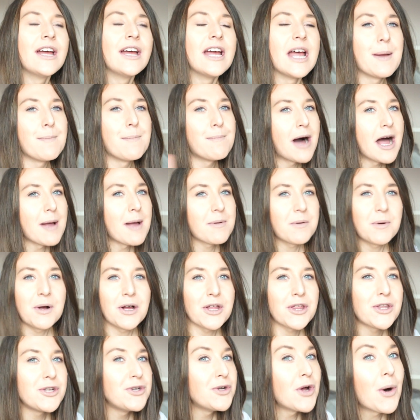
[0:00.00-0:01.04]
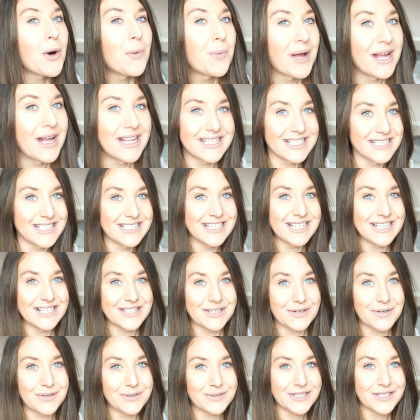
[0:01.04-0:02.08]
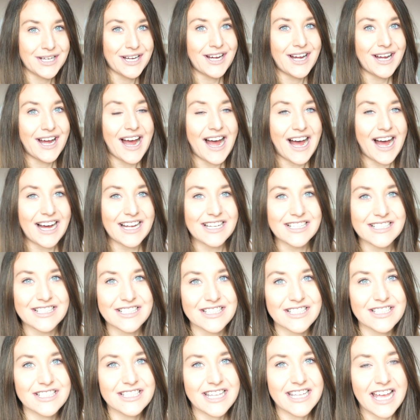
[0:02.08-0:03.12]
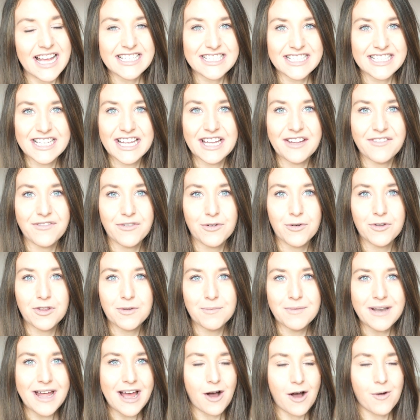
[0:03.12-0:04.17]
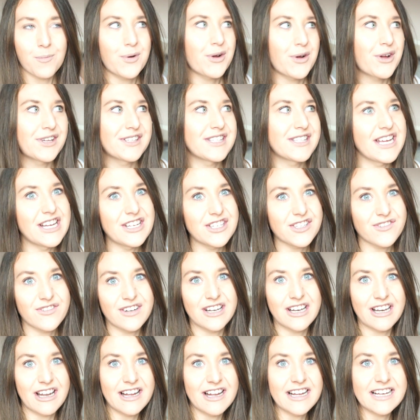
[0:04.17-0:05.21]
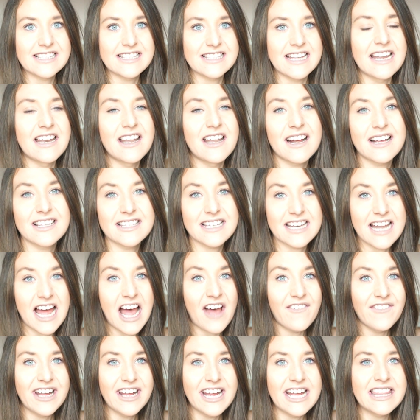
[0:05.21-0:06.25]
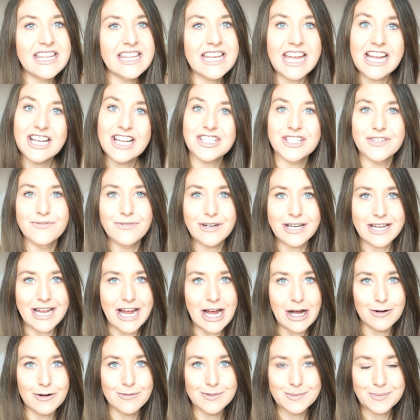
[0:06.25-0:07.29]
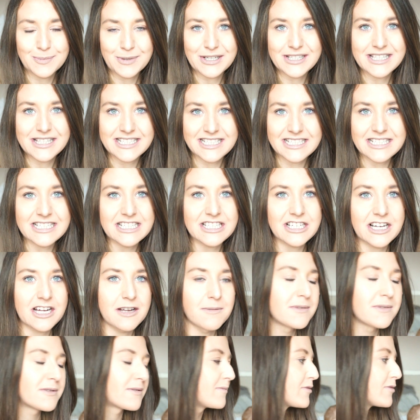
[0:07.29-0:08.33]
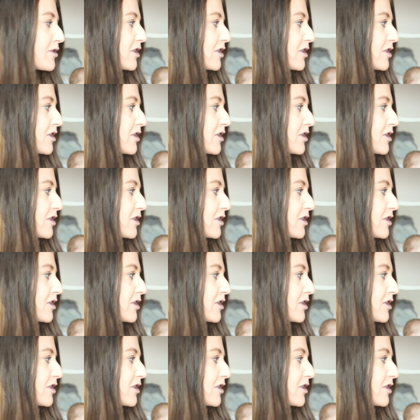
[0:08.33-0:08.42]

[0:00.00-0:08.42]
it might be worth not waiting till he's older and getting it for them now, because he just really likes it. And like I said, having it in the kitchen really helps, because at dinner times when I'm